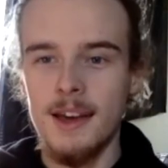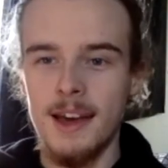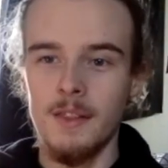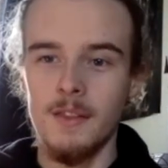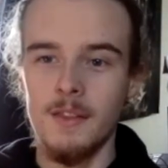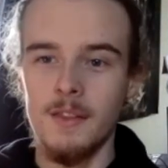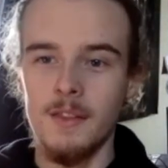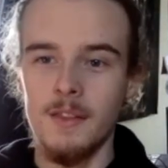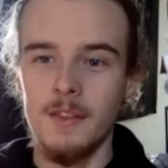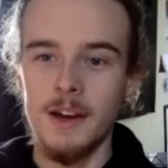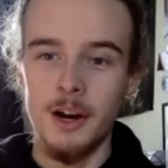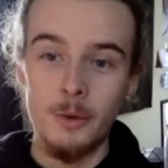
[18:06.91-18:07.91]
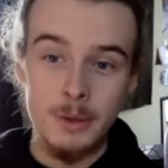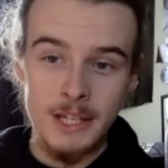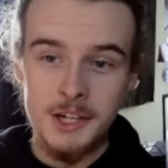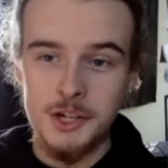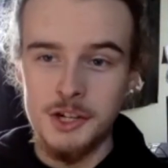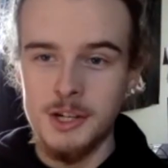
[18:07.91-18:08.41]
and like our
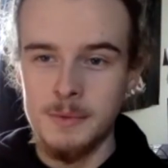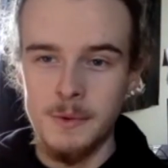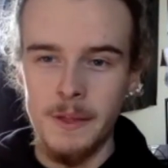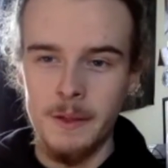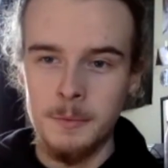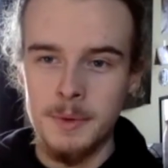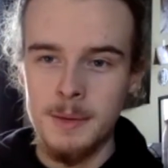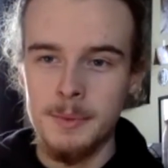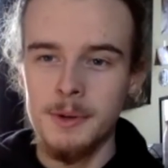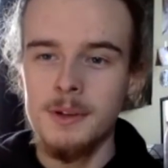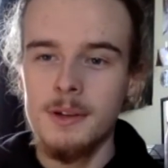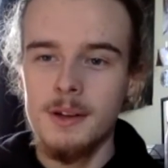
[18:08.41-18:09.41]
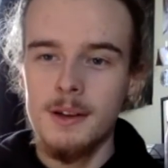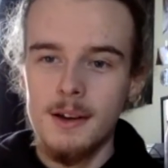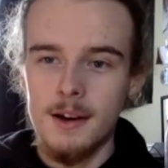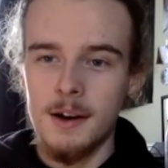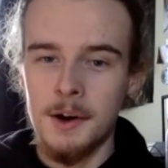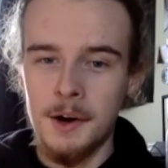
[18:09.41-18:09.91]
relationships with other people. I